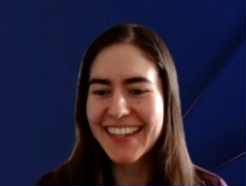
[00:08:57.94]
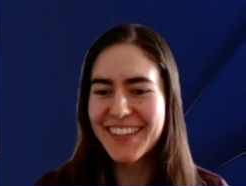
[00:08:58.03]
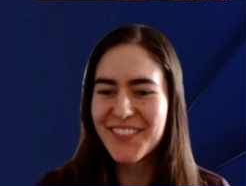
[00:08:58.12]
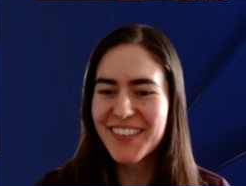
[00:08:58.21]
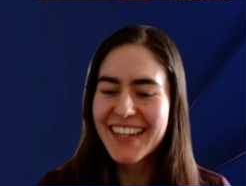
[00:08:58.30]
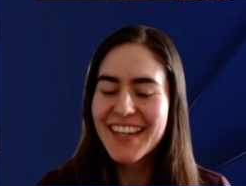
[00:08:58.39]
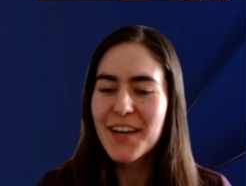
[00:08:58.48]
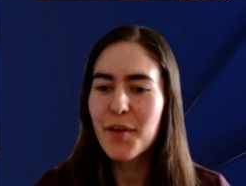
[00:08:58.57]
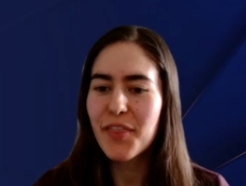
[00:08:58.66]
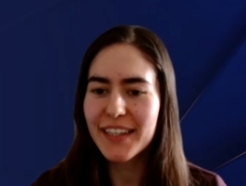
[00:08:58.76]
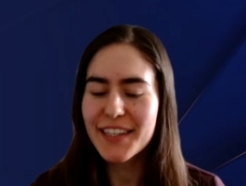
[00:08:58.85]
Um, mm-hmm.
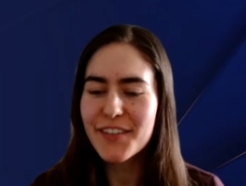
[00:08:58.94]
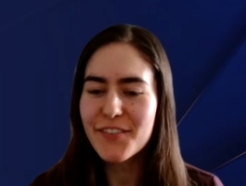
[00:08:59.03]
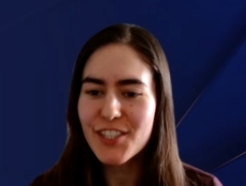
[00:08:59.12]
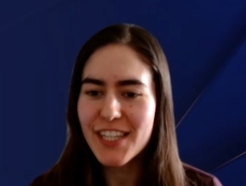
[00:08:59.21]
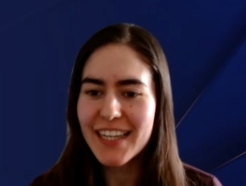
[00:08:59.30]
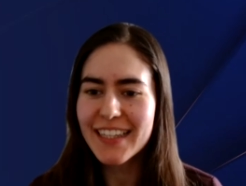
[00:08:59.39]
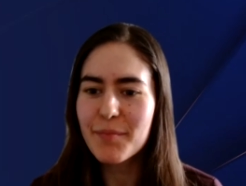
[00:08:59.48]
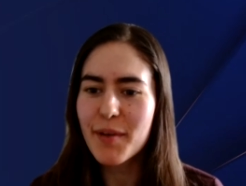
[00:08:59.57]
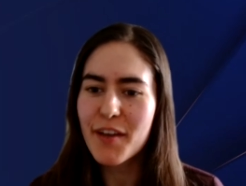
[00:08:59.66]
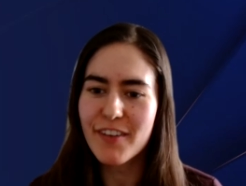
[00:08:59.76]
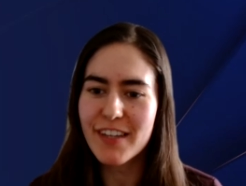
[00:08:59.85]
but thank you for shedding a
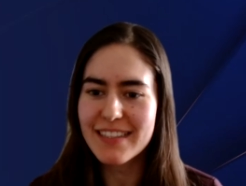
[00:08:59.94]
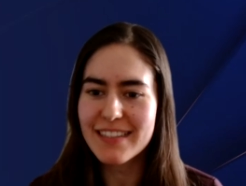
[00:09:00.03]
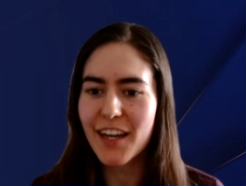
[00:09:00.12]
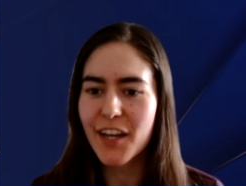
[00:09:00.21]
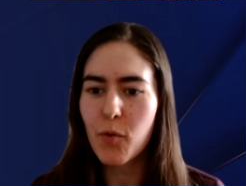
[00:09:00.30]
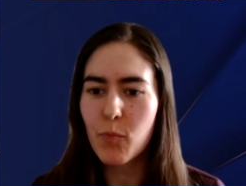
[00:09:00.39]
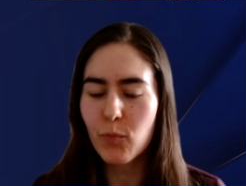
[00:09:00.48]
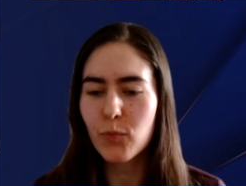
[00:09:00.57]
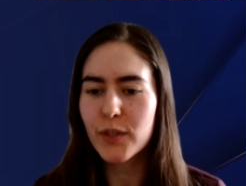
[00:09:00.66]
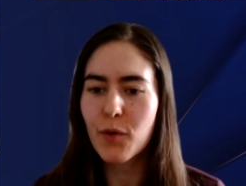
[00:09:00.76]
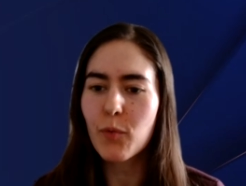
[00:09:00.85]
bit of insight on
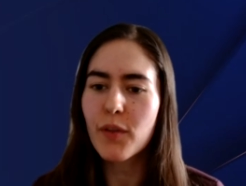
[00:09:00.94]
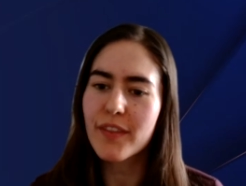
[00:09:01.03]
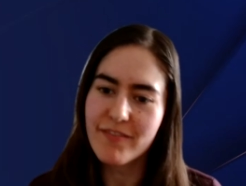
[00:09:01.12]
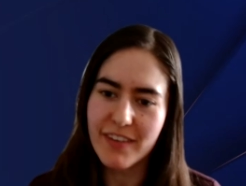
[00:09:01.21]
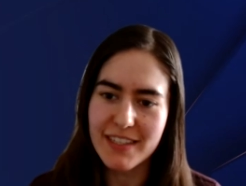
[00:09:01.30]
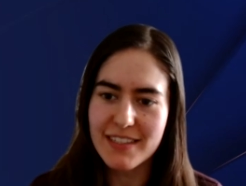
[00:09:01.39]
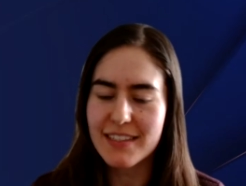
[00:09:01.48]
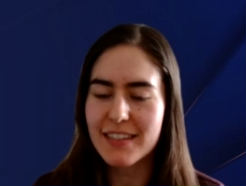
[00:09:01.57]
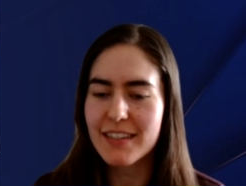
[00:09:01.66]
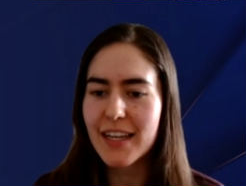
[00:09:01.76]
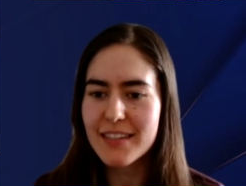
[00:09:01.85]
you know what the investors
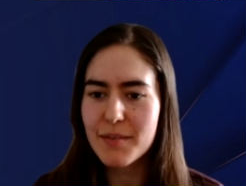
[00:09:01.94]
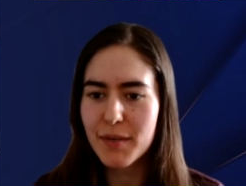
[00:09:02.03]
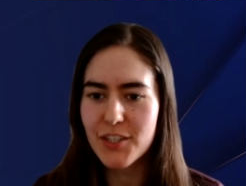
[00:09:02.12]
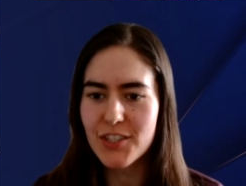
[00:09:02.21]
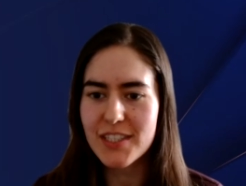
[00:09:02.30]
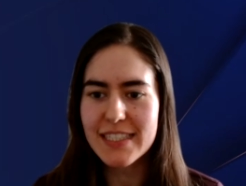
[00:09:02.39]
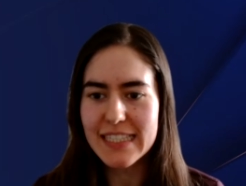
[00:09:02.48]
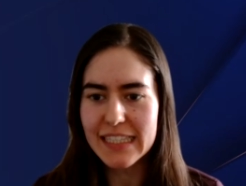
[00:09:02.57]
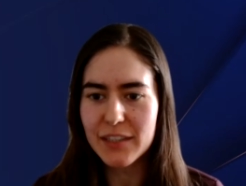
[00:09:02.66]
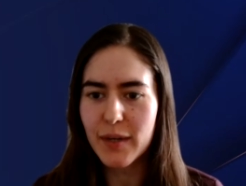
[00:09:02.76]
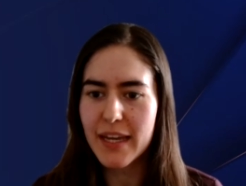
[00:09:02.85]
and asset managers are
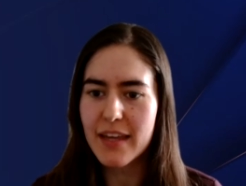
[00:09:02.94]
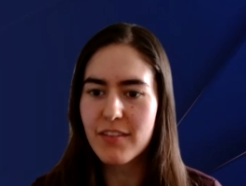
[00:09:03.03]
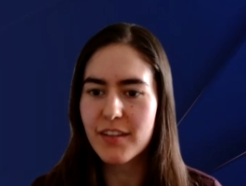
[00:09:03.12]
dealing with,